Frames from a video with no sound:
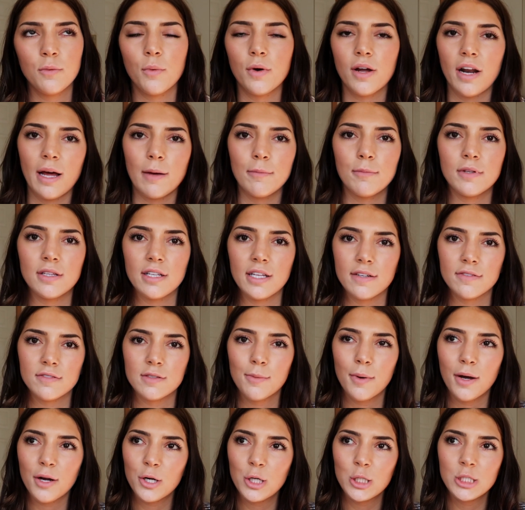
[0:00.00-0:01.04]
what I believed
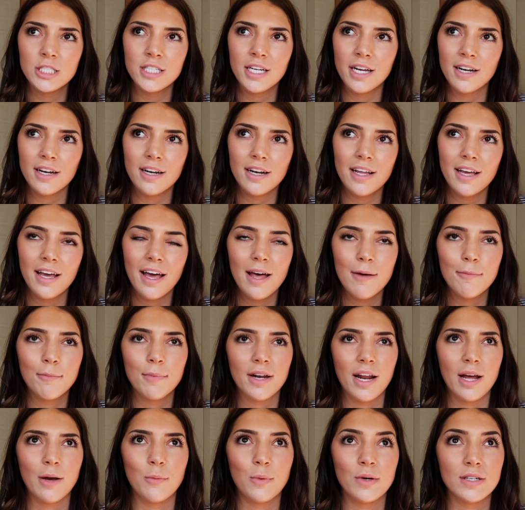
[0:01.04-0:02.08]
about Christianity yet,
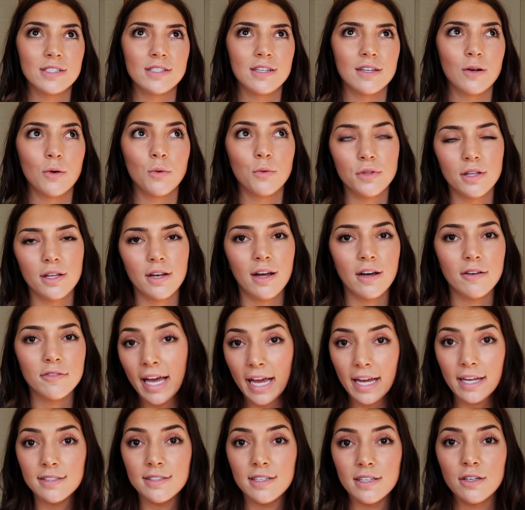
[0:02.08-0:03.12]
but I wasn't old enough,
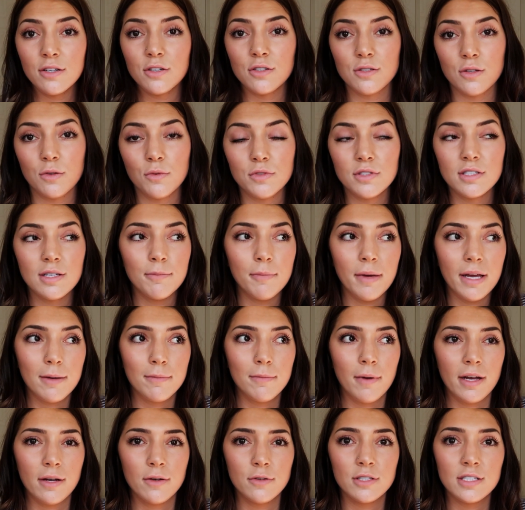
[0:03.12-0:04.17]
18 years old, to make my